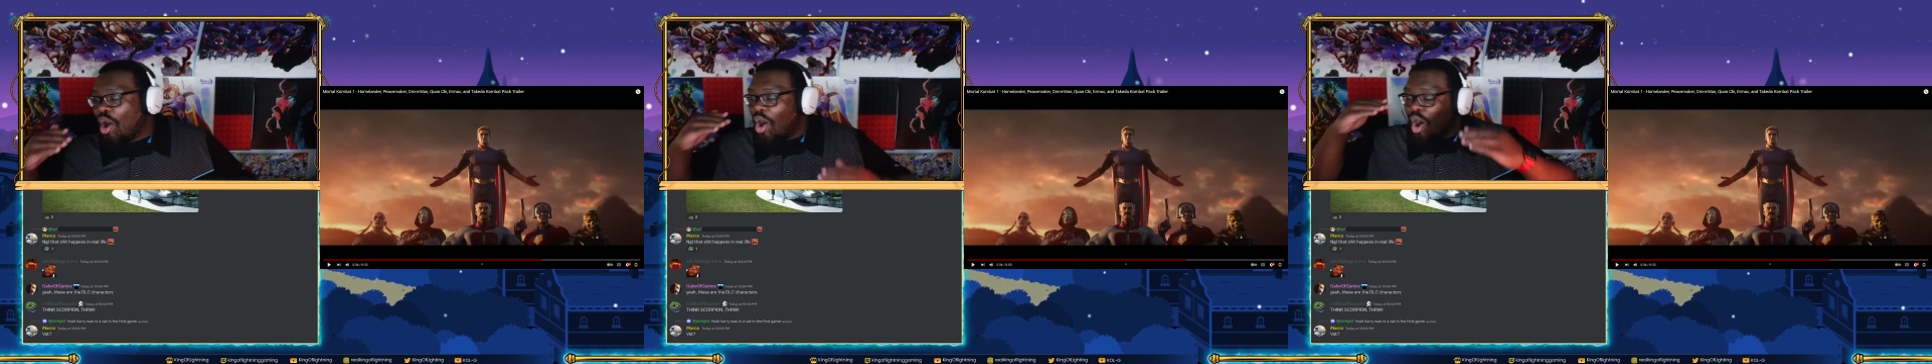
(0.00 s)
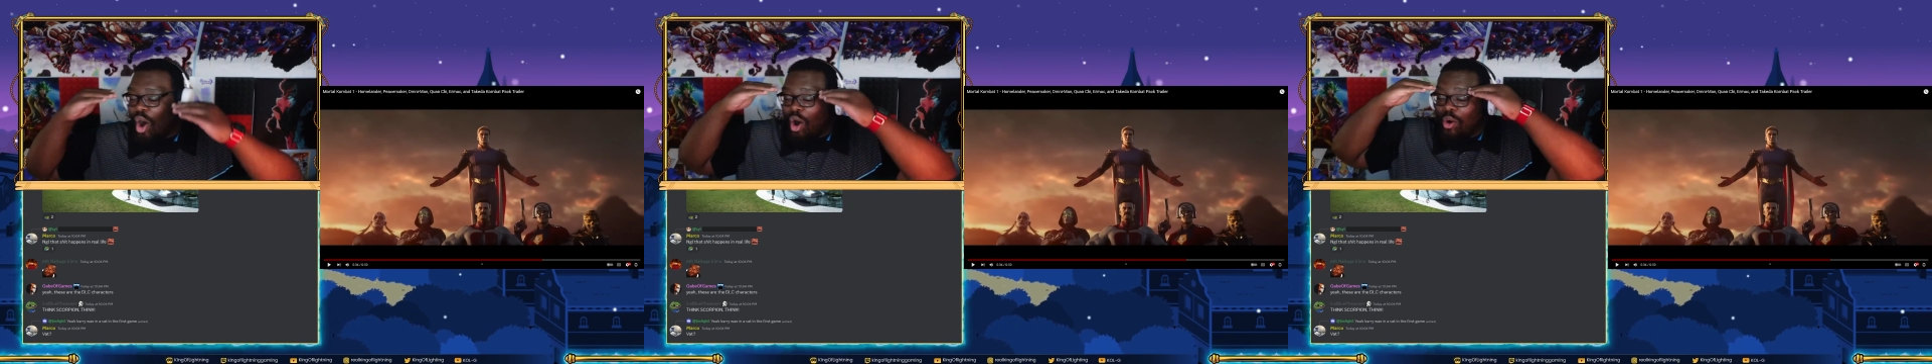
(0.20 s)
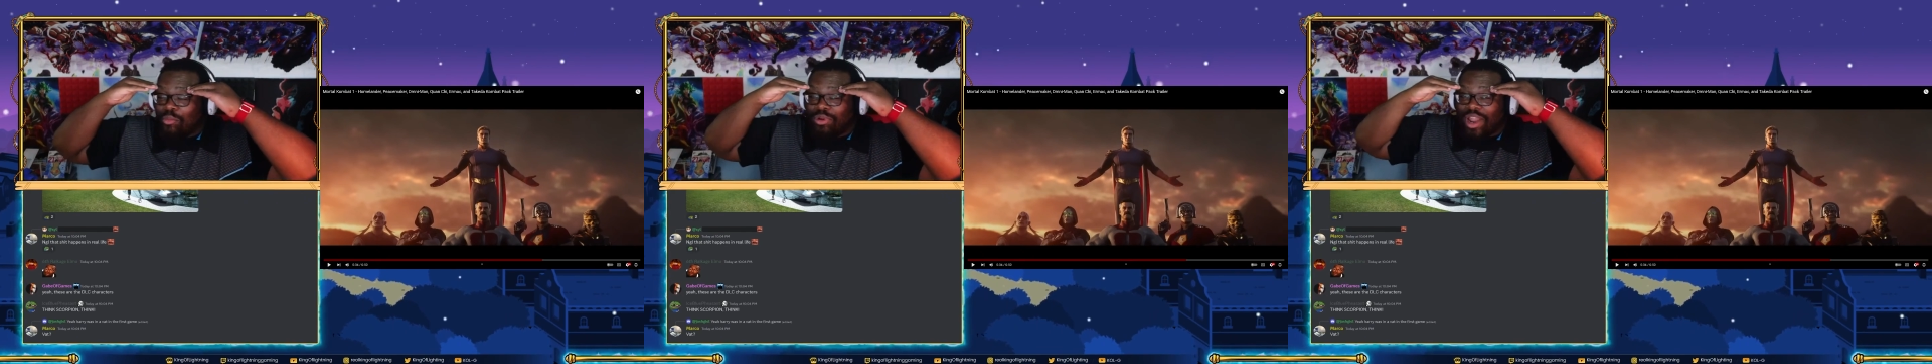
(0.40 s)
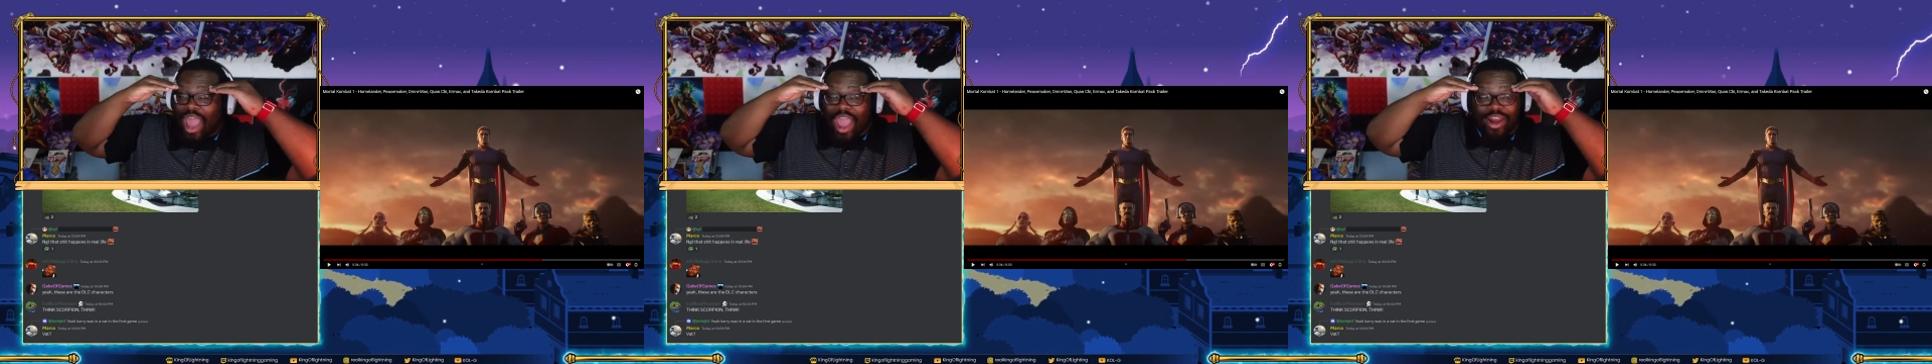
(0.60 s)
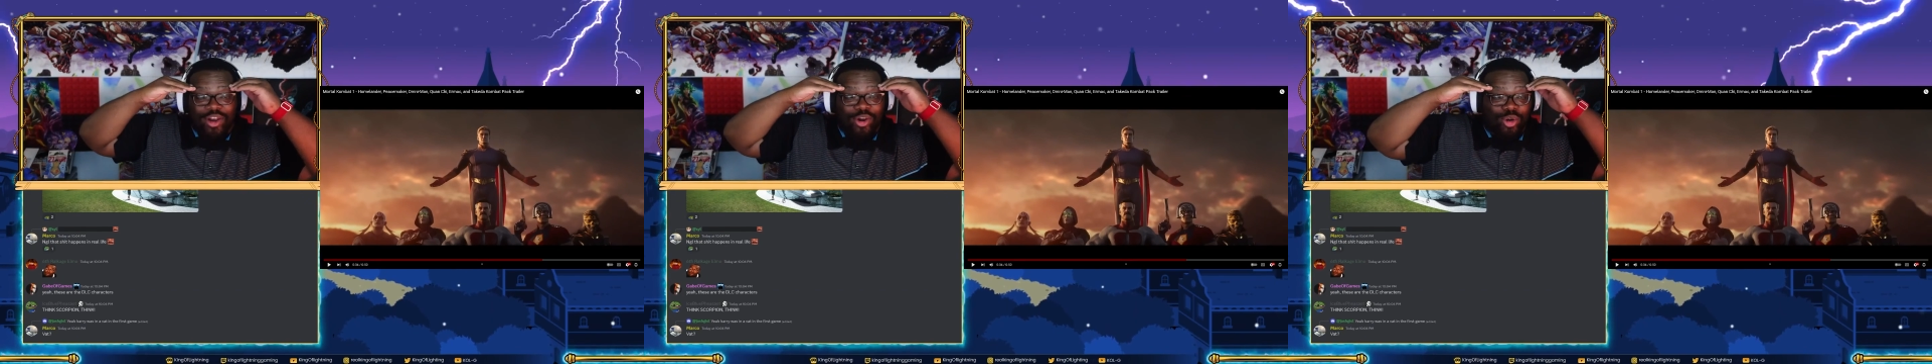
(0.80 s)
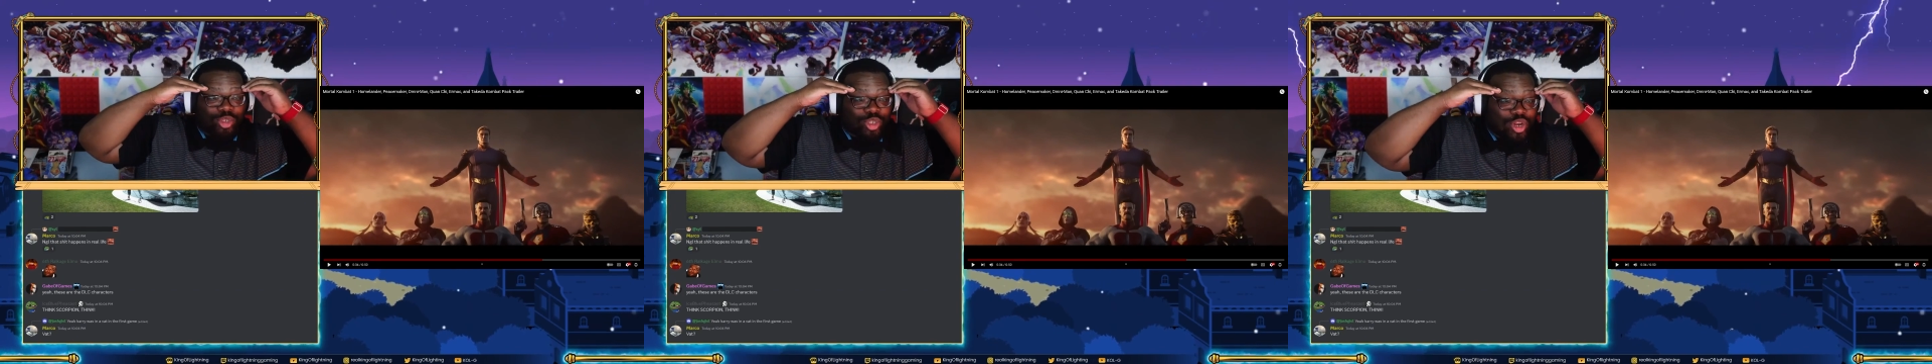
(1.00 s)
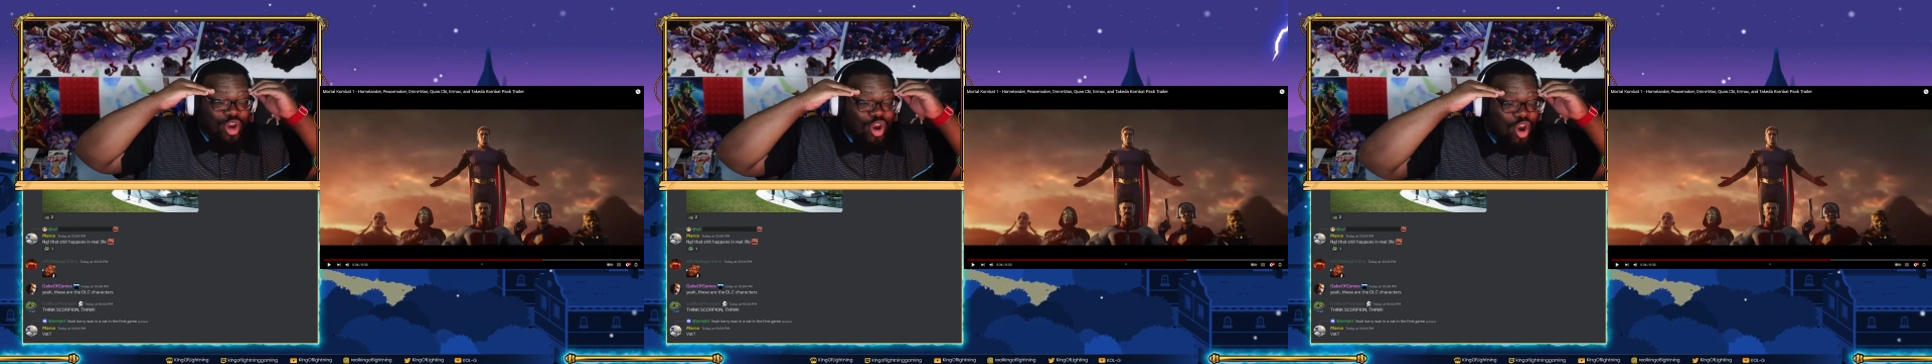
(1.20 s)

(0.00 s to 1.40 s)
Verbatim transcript: Homelander's